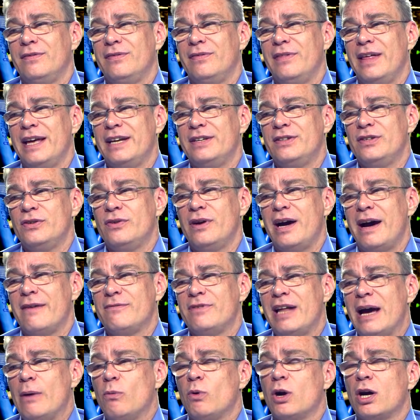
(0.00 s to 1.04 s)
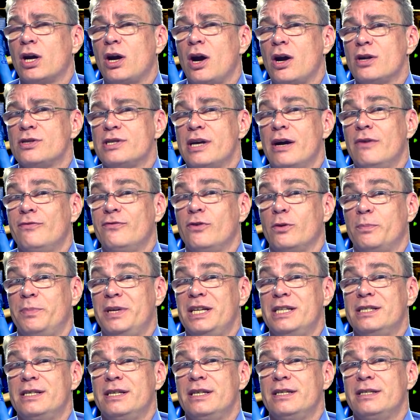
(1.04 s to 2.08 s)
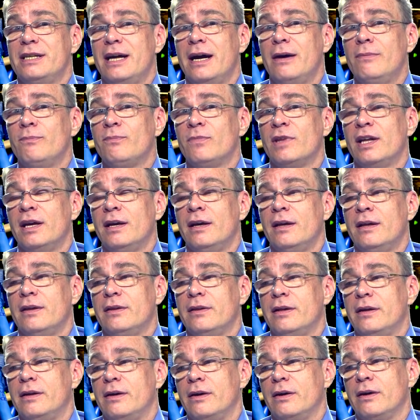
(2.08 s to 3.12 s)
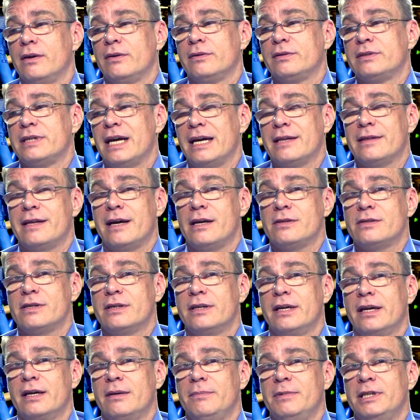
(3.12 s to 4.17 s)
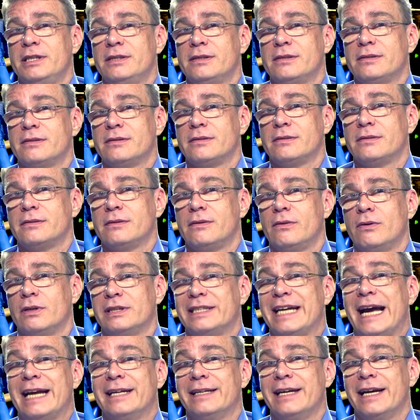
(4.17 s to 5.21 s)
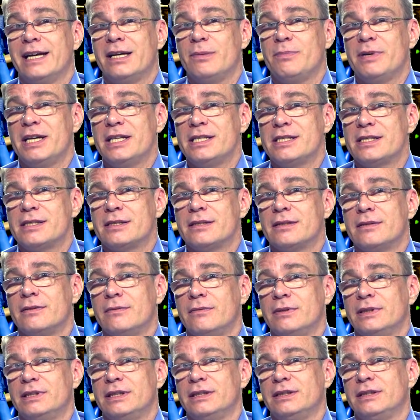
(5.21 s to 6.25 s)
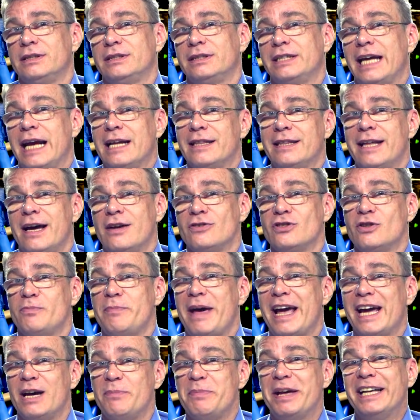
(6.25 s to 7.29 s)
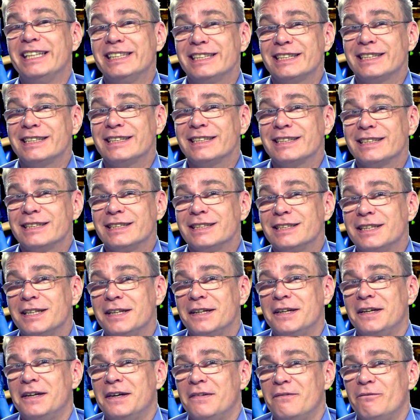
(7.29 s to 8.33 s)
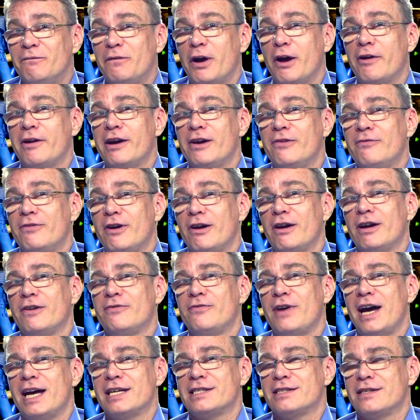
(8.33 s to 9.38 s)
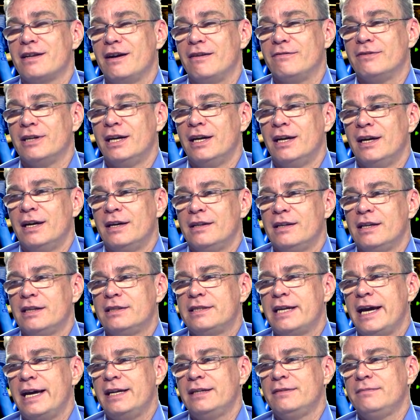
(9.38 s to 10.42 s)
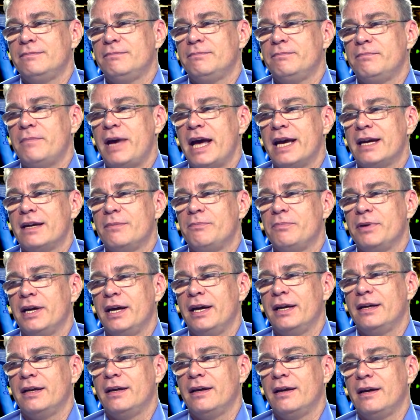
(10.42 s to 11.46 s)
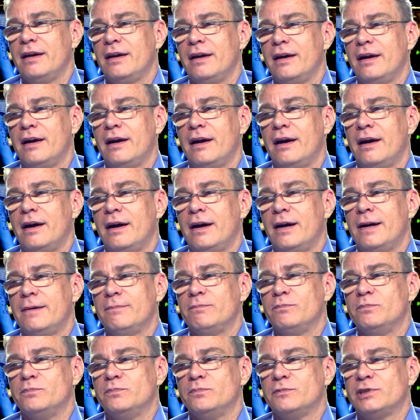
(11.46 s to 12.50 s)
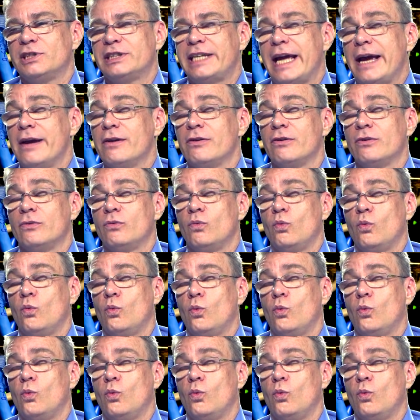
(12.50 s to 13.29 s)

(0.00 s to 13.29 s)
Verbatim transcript: they do have network cards out for PCs now that are 10,000 gigabits or 10 gigabits, which is 10,000 megabits. Very, very fast stuff. The 10 megabit um, standard